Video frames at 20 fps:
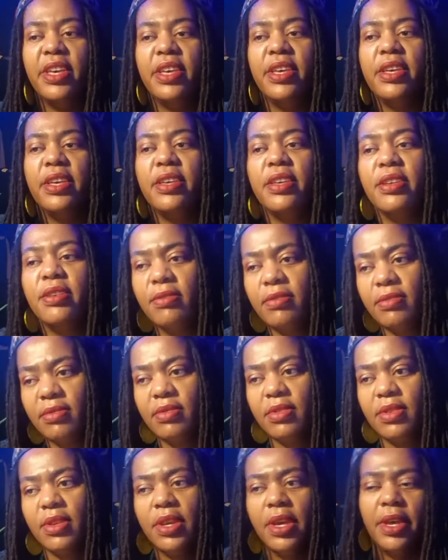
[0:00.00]

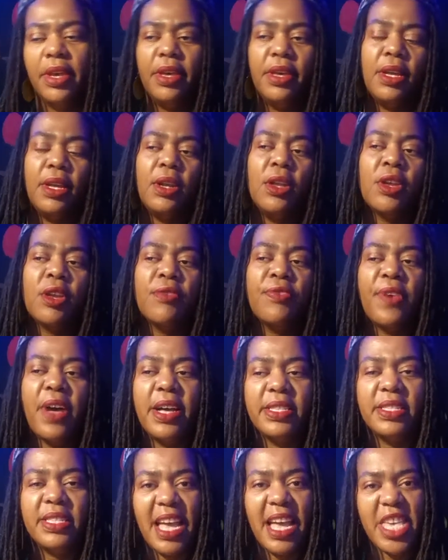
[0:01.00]
A lot of
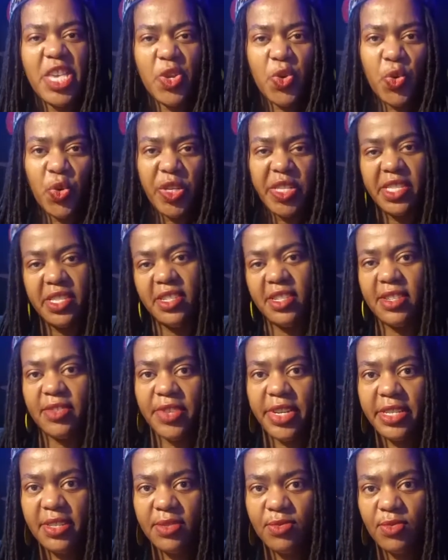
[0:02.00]
us are egoistic,
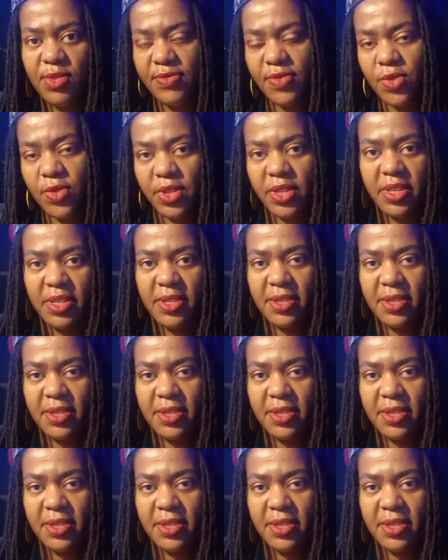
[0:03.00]
right? We've got,